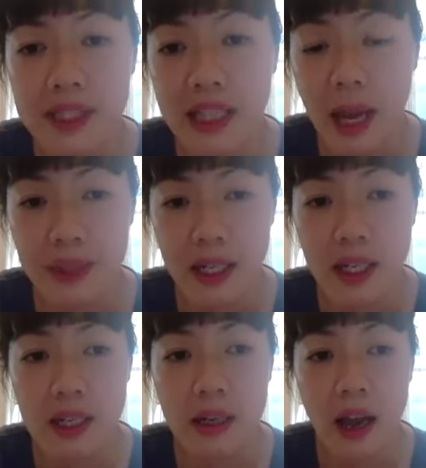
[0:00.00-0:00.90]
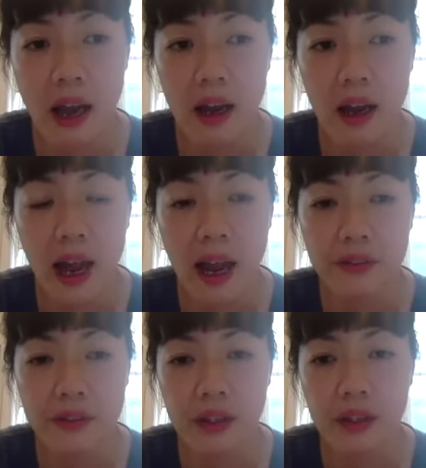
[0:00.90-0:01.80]
stepped in uh,
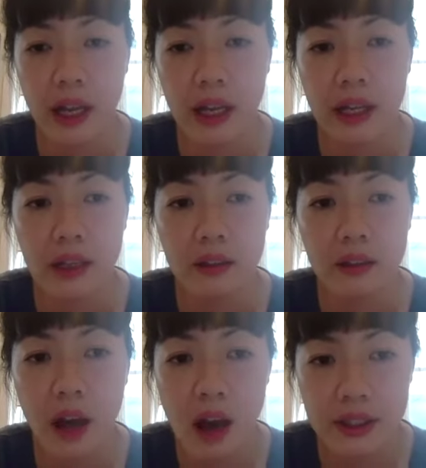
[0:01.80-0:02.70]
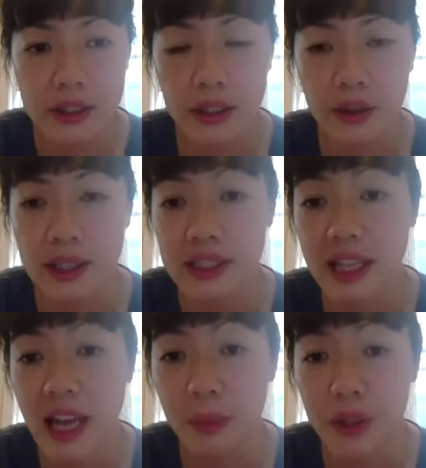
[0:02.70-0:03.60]
after a lawsuit and
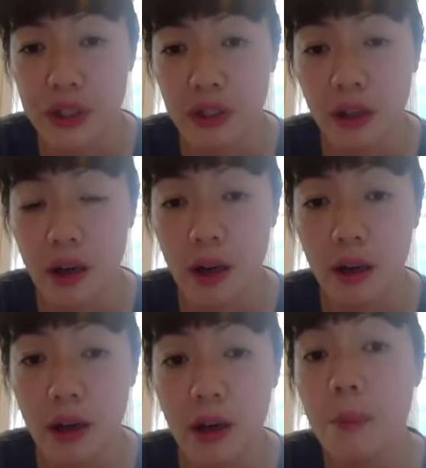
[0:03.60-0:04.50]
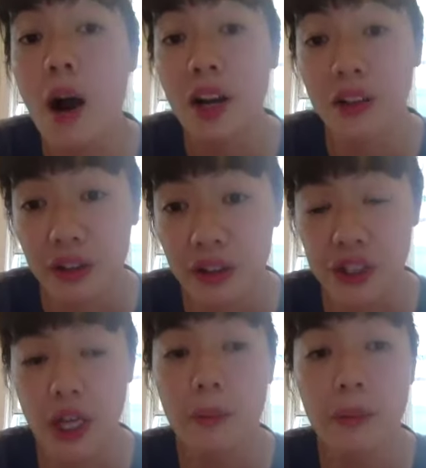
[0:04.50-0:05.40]
established a, uh, a
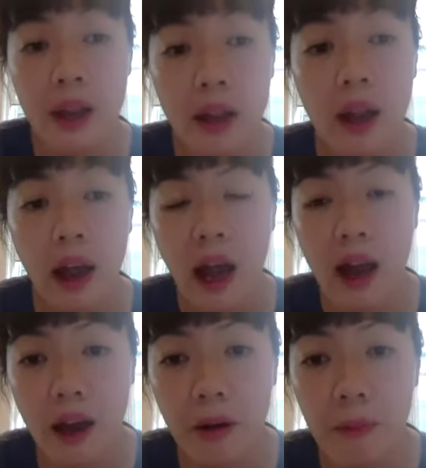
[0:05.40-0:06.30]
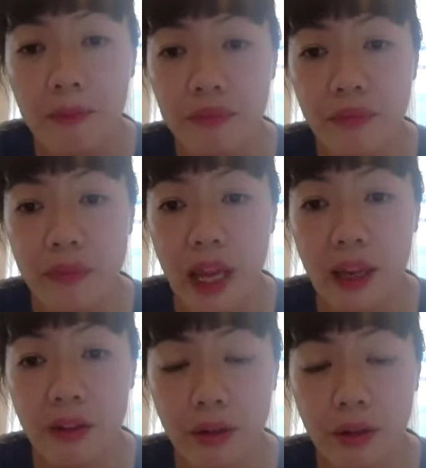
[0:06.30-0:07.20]
monitorship. Um,
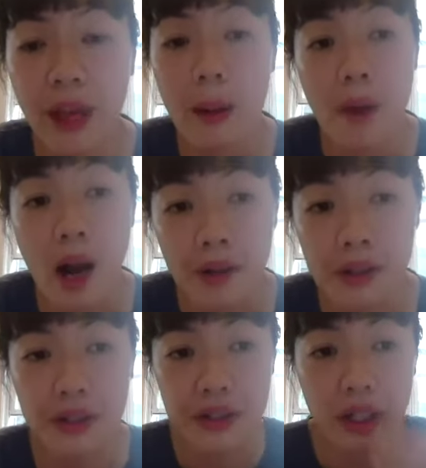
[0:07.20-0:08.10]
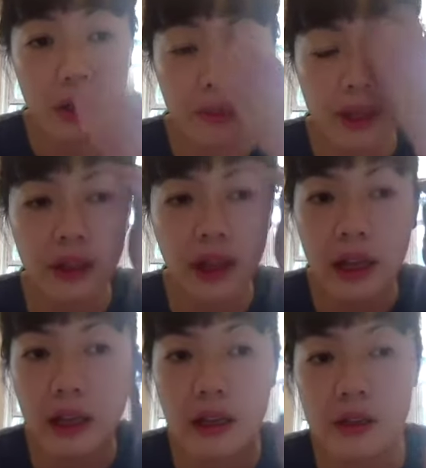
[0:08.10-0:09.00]
and through that monitorship,
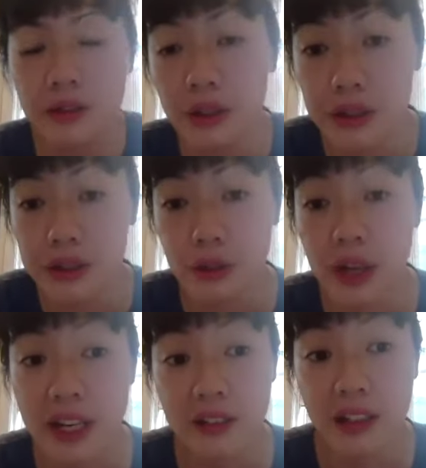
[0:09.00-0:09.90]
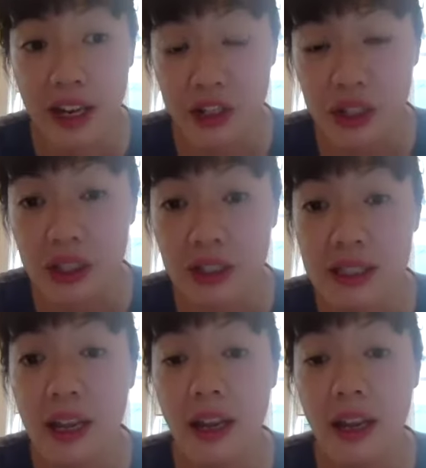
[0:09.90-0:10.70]
they introduced direct elections.